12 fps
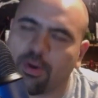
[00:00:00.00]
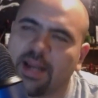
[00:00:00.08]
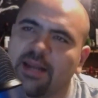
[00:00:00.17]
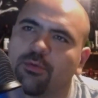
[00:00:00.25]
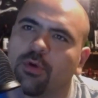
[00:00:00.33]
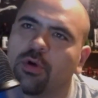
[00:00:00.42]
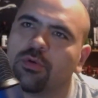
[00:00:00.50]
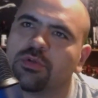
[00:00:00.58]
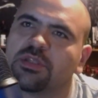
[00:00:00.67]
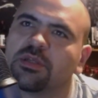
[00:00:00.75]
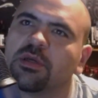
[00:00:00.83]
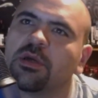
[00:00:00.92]

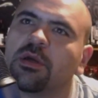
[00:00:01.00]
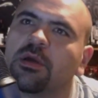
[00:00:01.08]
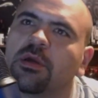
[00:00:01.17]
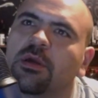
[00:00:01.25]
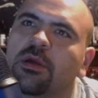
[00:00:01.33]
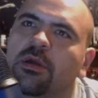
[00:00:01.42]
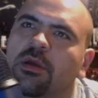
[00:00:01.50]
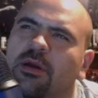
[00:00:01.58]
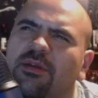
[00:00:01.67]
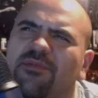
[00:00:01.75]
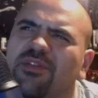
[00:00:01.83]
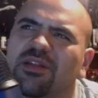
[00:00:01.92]
Rhodes.
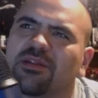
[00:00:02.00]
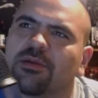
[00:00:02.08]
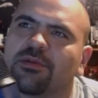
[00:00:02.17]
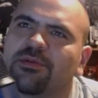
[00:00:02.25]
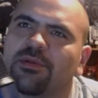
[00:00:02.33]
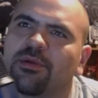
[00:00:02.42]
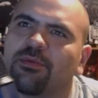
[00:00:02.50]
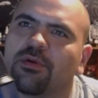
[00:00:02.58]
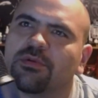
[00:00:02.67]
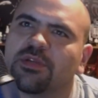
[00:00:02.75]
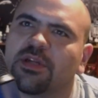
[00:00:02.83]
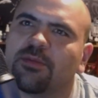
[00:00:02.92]
I don't even think they're
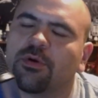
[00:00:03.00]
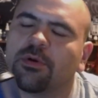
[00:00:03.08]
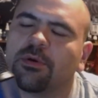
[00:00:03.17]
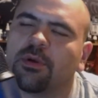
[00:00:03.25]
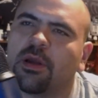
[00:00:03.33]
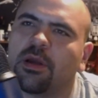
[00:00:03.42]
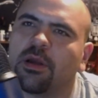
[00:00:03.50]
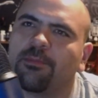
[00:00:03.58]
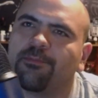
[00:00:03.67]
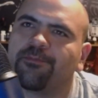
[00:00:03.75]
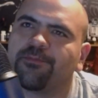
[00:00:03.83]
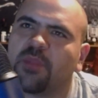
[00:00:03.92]
Rhodes anymore.
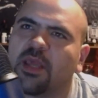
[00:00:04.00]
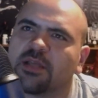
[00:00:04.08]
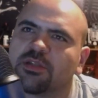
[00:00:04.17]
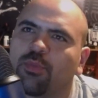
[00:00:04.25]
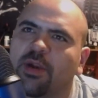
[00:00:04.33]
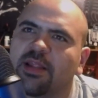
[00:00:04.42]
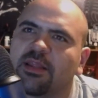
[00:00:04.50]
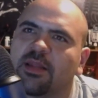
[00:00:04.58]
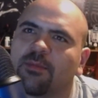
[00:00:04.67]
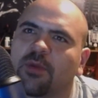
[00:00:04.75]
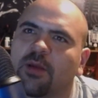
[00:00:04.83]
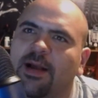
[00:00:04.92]
Yeah. So Brandy and
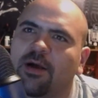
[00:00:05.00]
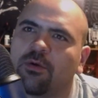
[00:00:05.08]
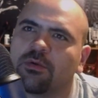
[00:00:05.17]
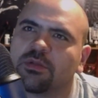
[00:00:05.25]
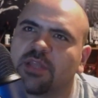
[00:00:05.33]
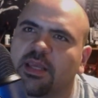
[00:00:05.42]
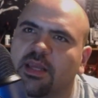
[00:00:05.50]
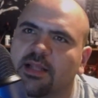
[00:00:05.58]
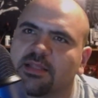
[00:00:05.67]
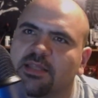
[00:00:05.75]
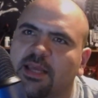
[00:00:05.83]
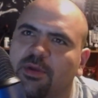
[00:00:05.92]
him come out, taking
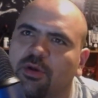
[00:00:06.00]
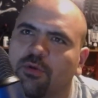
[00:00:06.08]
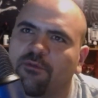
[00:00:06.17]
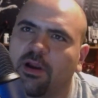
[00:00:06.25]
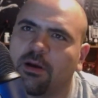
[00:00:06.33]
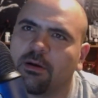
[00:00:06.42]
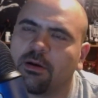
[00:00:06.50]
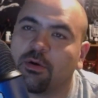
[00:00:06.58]
on Sammy Guevara.